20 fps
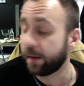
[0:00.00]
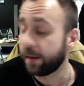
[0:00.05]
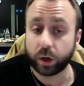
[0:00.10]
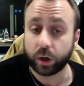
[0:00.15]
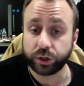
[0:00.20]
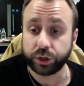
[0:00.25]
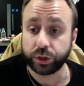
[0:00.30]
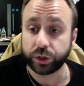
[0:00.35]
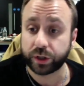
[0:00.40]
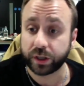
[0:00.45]

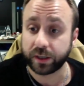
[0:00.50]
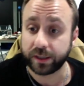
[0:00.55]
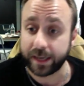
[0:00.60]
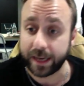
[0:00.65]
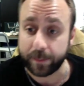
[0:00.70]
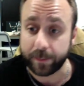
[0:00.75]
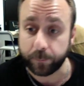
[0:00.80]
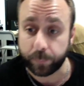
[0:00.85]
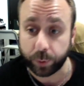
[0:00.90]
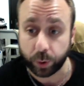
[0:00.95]
You can
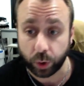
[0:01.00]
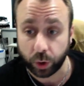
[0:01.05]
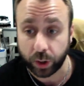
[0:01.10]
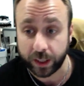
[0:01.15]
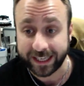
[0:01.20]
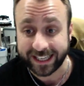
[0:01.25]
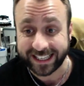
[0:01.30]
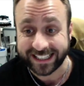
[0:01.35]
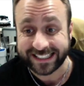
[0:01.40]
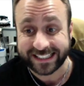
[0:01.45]
employ
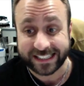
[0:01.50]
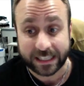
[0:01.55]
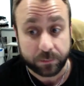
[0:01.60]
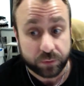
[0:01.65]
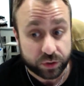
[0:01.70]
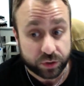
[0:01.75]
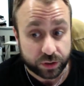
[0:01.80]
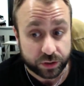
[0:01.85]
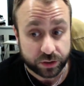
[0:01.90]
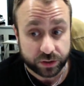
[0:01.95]
a
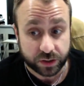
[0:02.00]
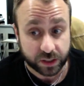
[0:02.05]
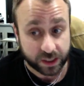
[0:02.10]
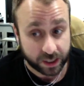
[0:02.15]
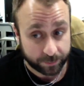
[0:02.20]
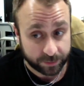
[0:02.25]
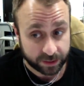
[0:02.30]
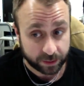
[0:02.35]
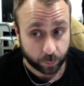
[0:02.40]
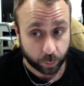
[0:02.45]
seamstress to
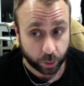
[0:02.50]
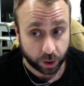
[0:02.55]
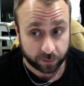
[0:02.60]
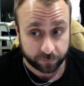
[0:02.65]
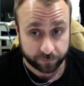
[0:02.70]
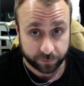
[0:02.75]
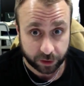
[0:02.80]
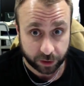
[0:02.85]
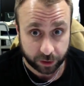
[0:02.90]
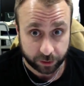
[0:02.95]
come in and work
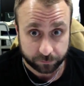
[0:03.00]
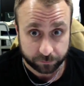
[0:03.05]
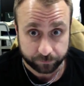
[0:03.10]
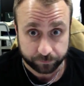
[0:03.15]
for you.